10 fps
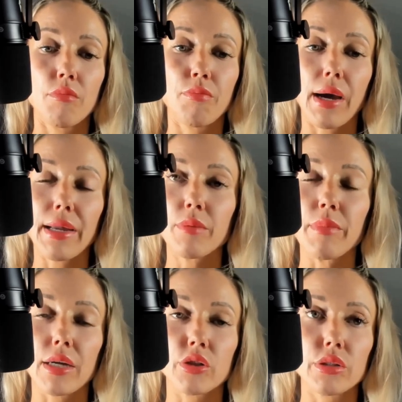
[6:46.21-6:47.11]
buying a
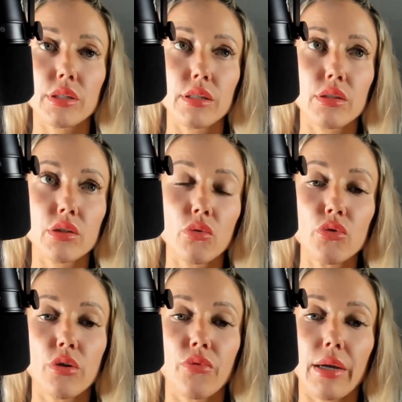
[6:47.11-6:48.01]
mattress is so
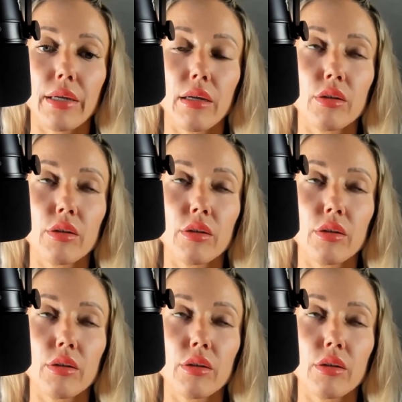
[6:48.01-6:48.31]
nerve-wracking,